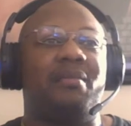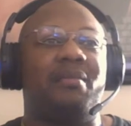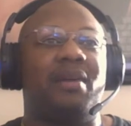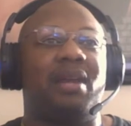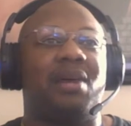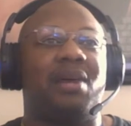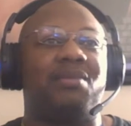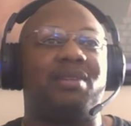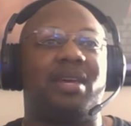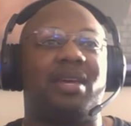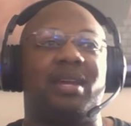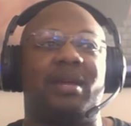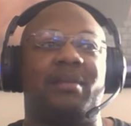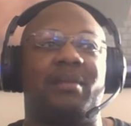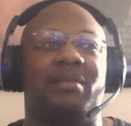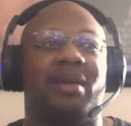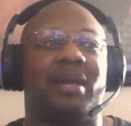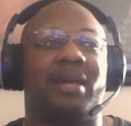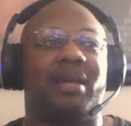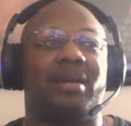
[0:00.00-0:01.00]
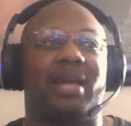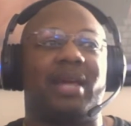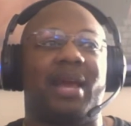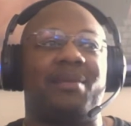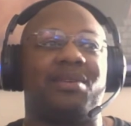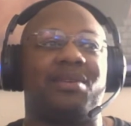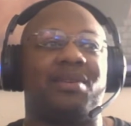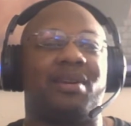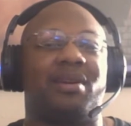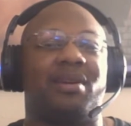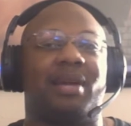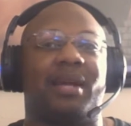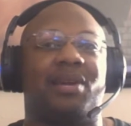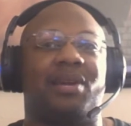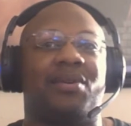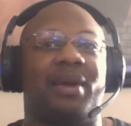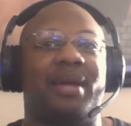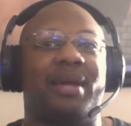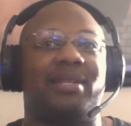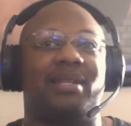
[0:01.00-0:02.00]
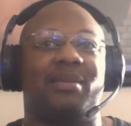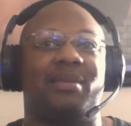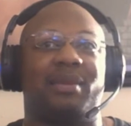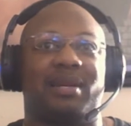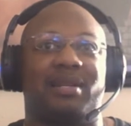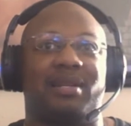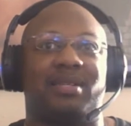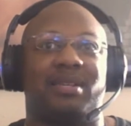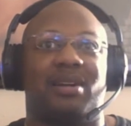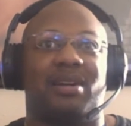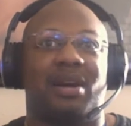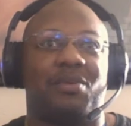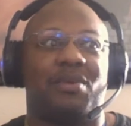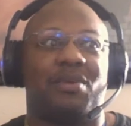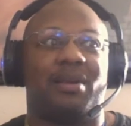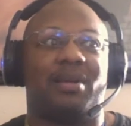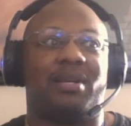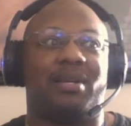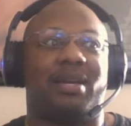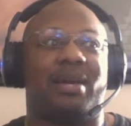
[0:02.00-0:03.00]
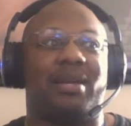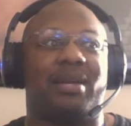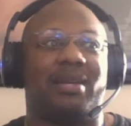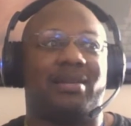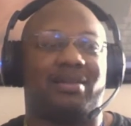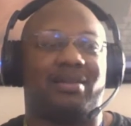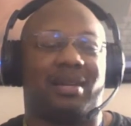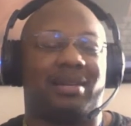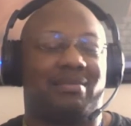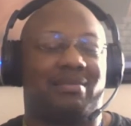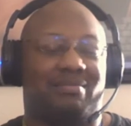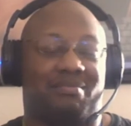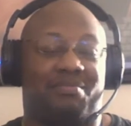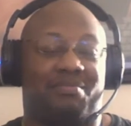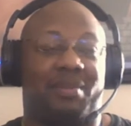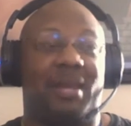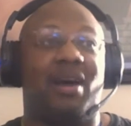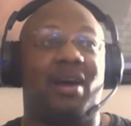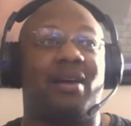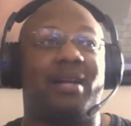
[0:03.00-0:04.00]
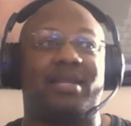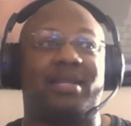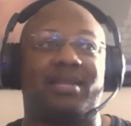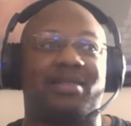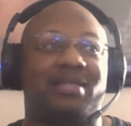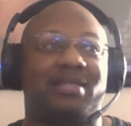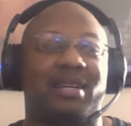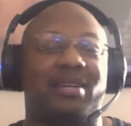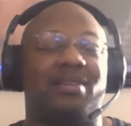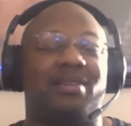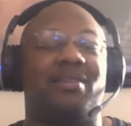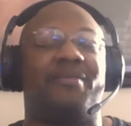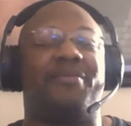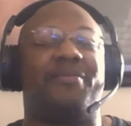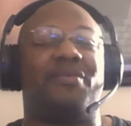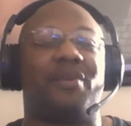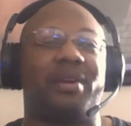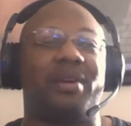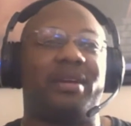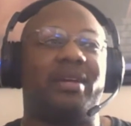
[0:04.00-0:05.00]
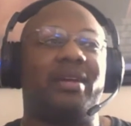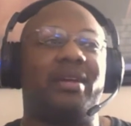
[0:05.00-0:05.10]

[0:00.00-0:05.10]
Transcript: man, I was getting like games on there like crazy because I wanted to kind of like play all that stuff because I couldn't afford it.